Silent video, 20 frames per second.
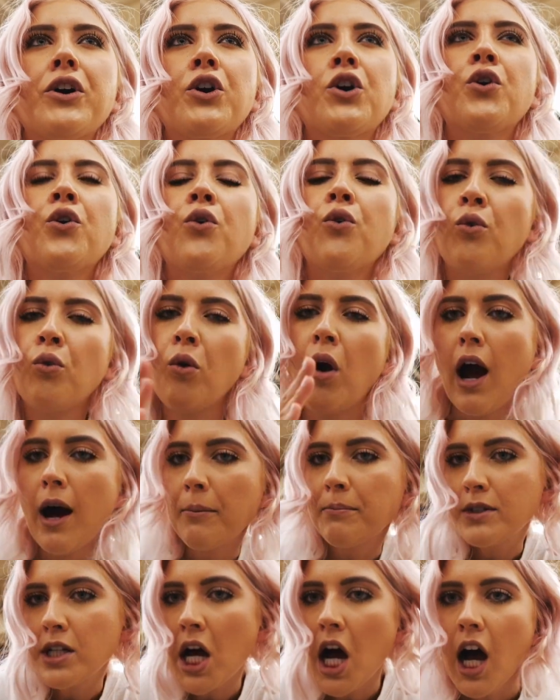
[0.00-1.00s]

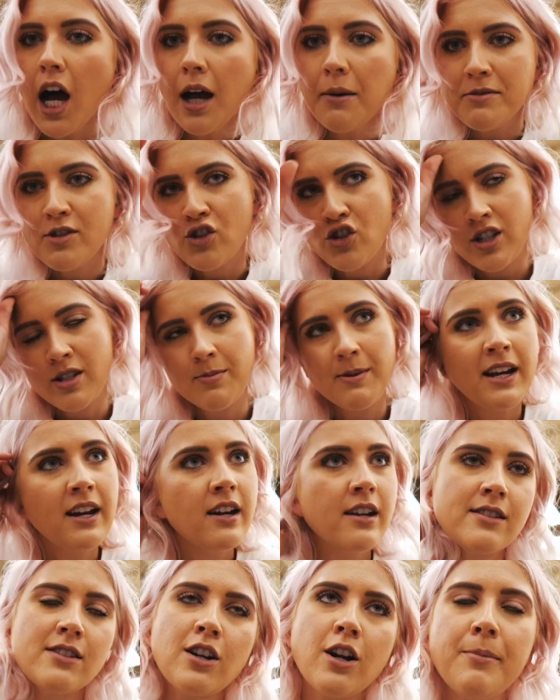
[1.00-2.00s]
crop tops, just
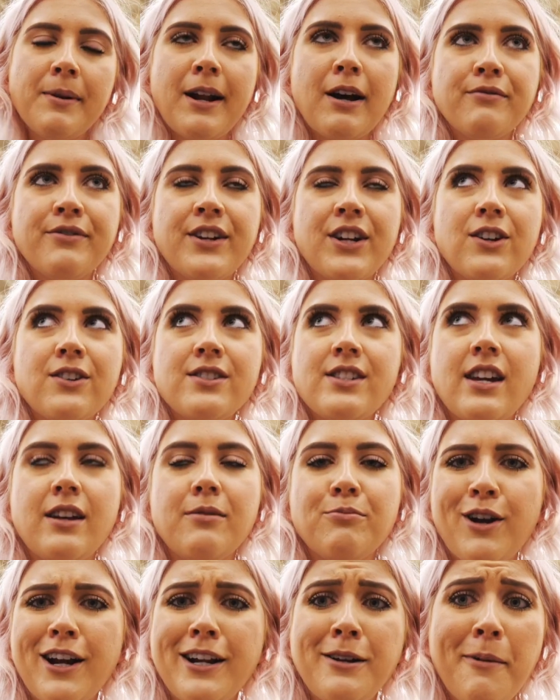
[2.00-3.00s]
because Urban Outfitters
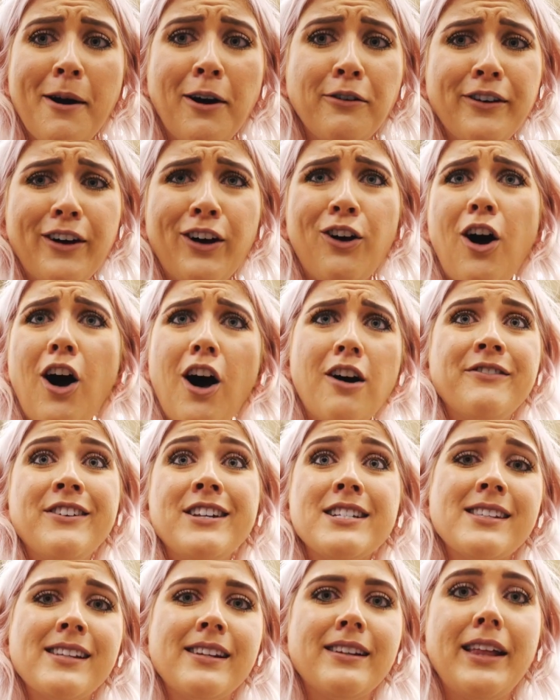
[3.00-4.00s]
and Brandy Melville
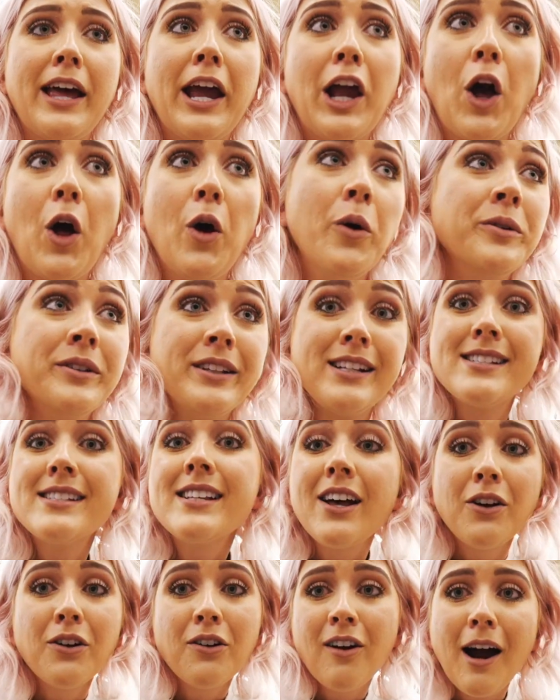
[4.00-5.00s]
obviously like only
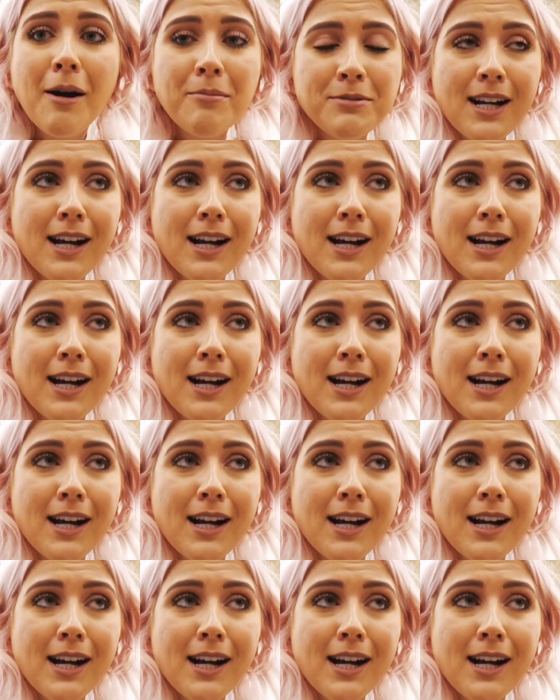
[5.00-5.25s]
sell crop